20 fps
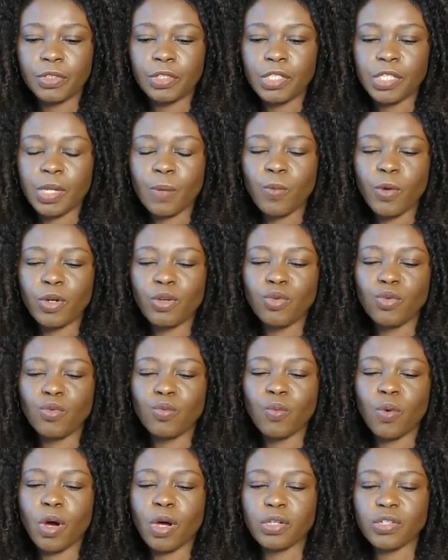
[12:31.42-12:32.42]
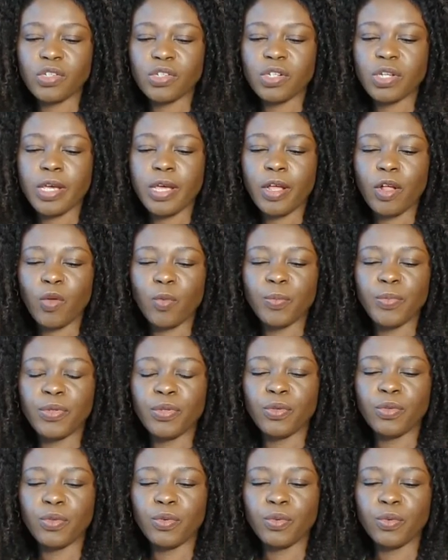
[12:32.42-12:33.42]
Someone who wants to help
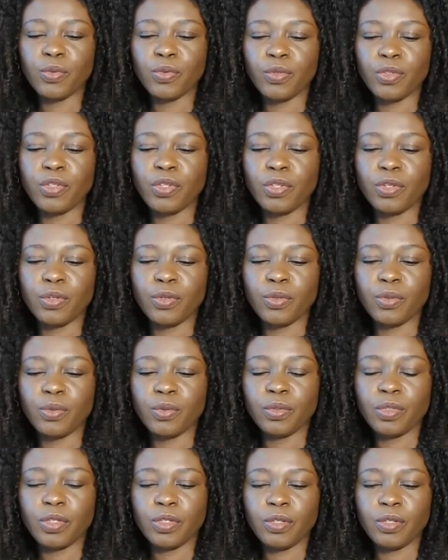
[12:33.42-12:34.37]
you to